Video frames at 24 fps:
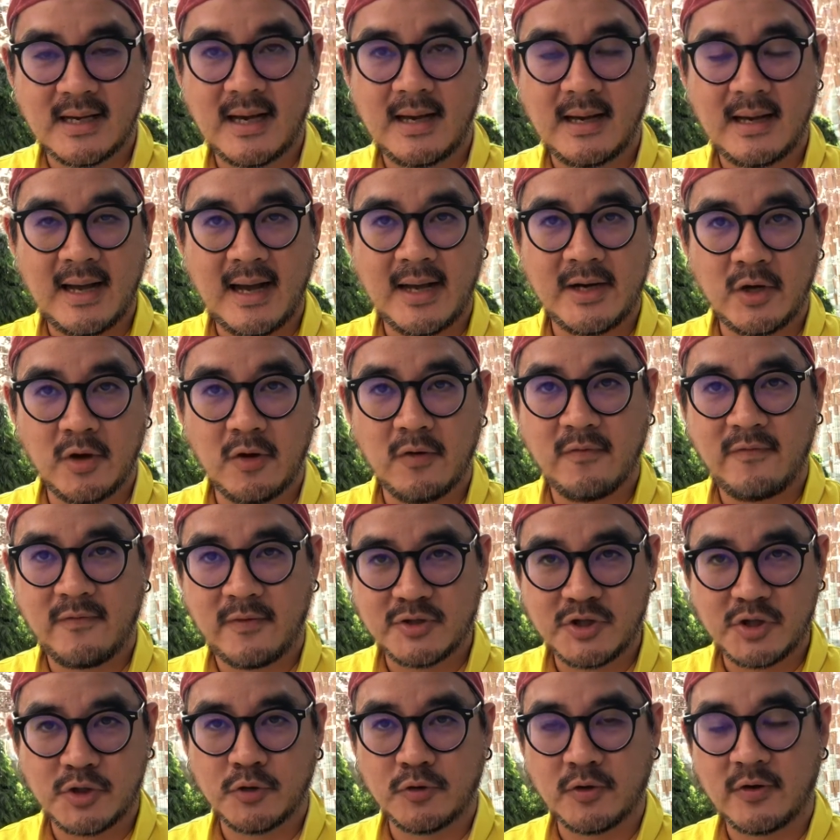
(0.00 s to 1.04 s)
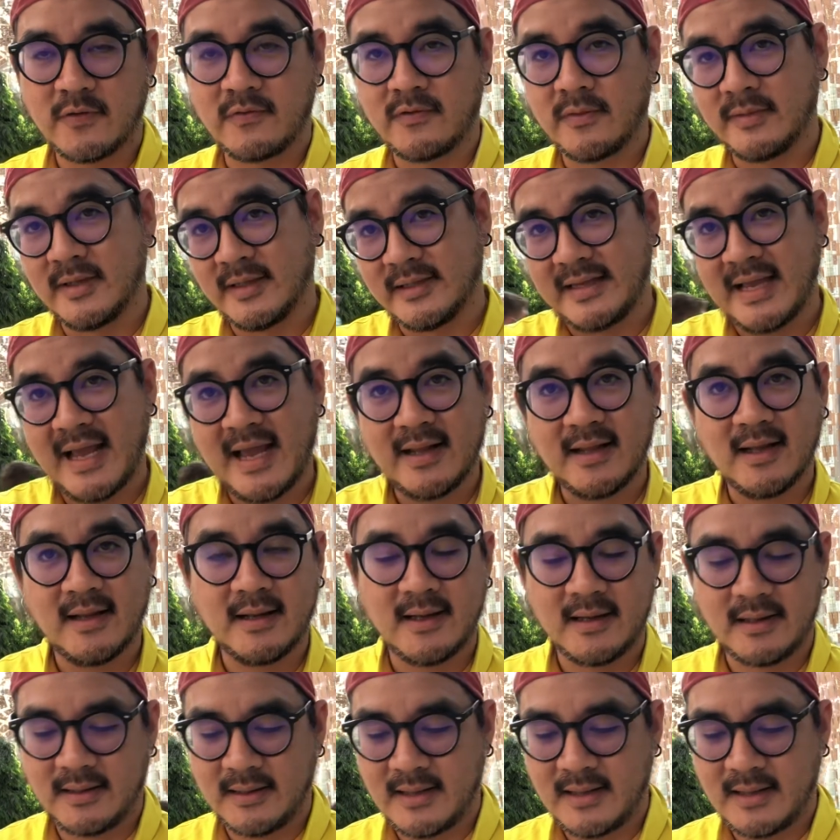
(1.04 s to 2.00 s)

I know for sure from the data